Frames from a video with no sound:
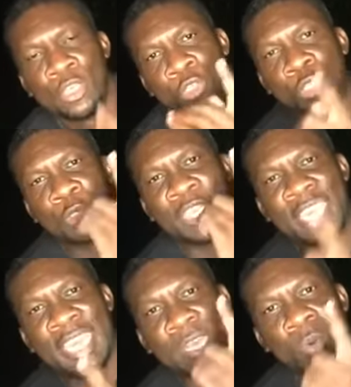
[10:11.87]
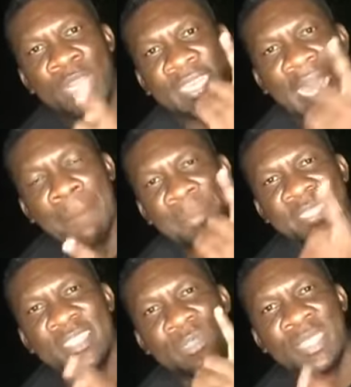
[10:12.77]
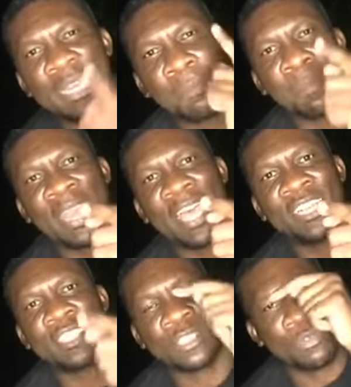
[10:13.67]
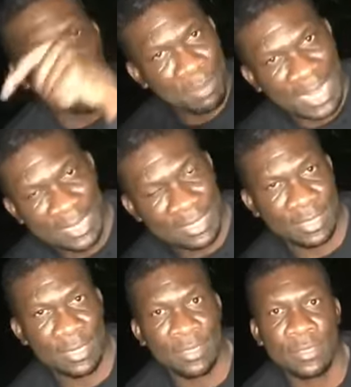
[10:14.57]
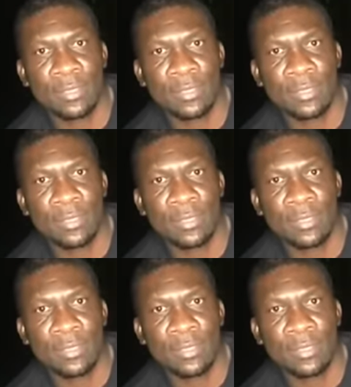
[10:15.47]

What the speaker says: You should care what happens to that plant you've planted.